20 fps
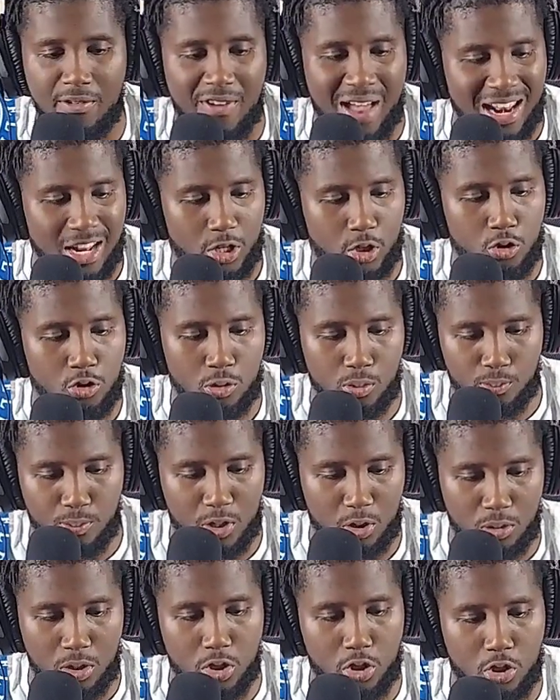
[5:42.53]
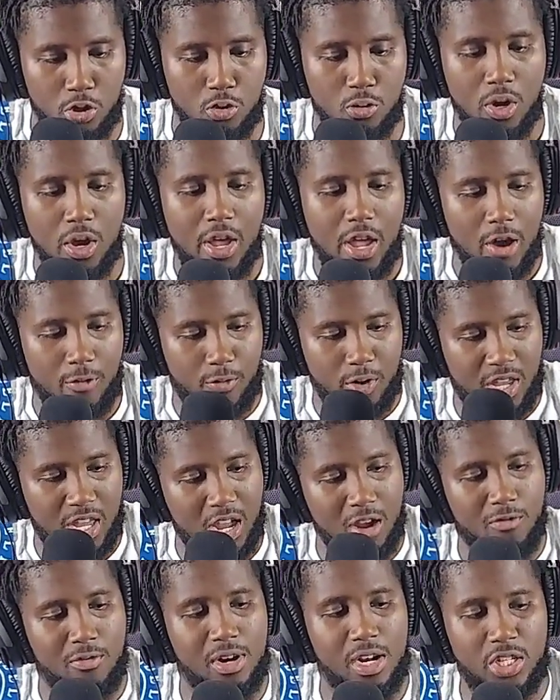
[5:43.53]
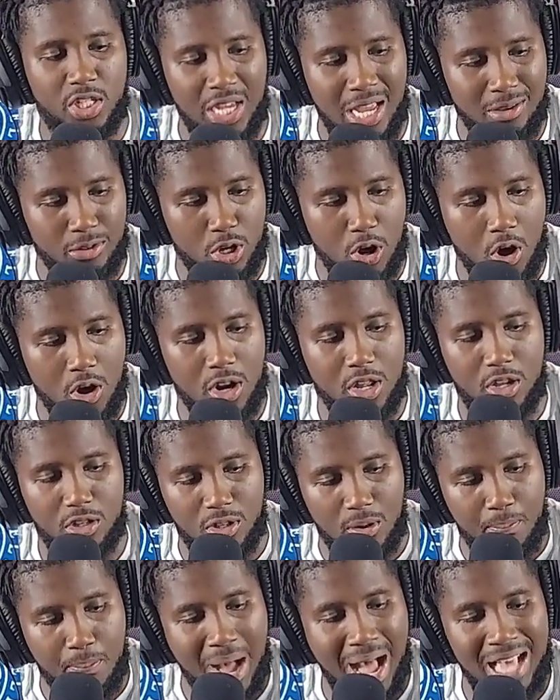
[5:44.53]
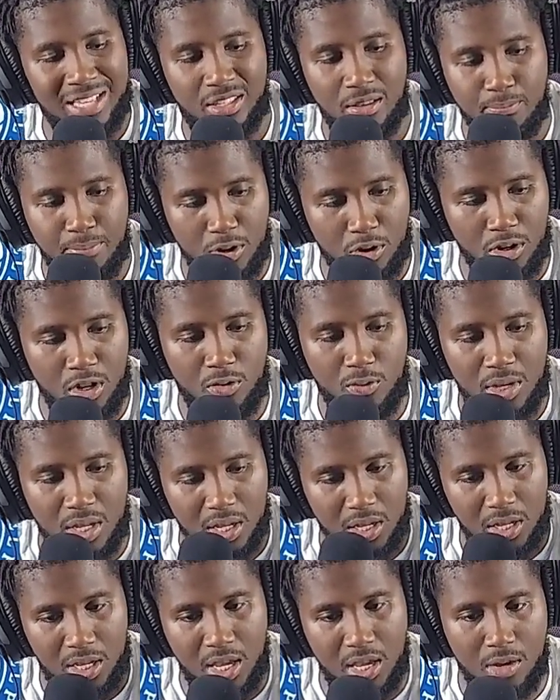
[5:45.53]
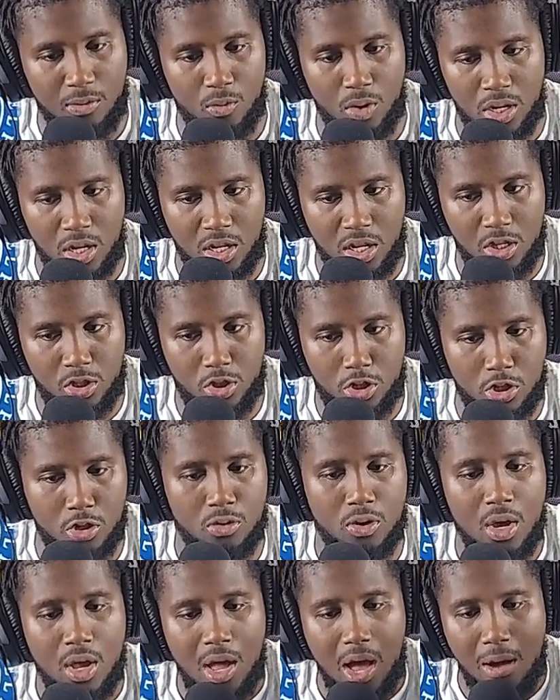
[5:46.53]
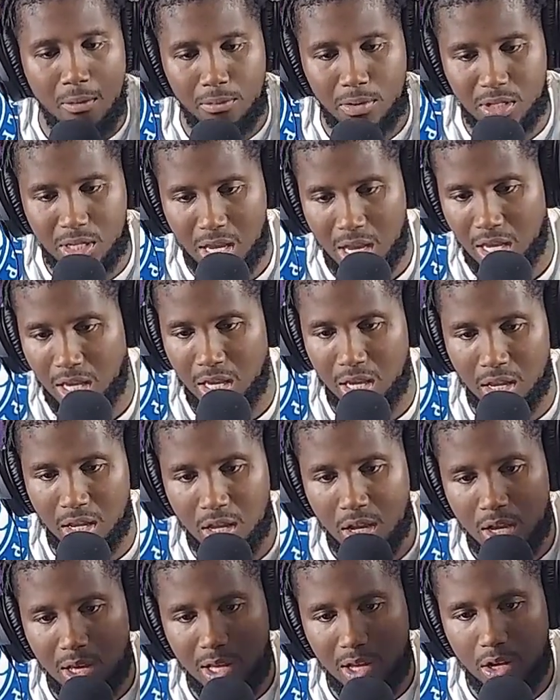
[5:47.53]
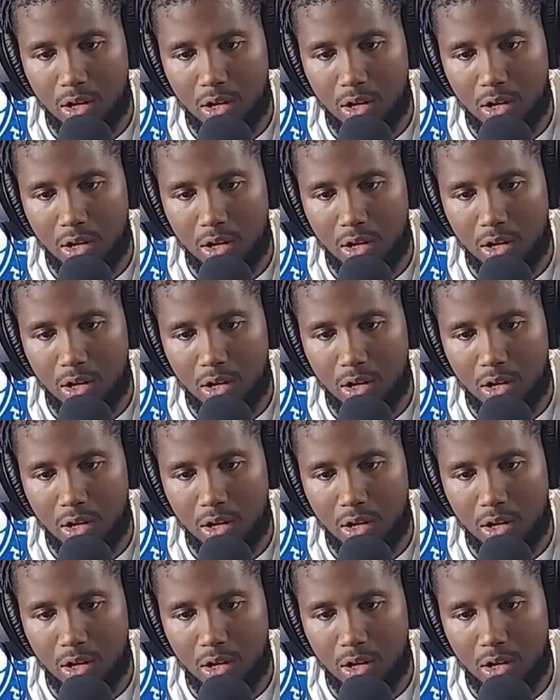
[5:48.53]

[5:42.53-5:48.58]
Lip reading: If I had to choose between the two, if we're getting rid of James Harden, there's a possibility we can get one of these two. I'm taking